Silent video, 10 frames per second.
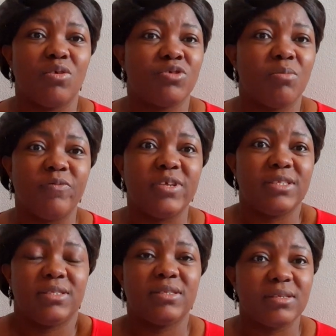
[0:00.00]
some of
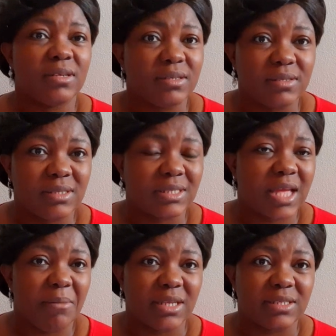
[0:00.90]
these
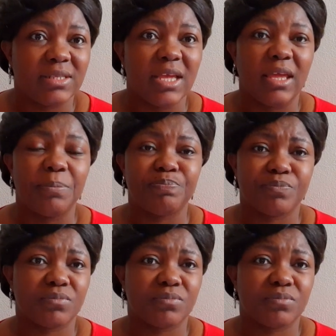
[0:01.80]
scammers they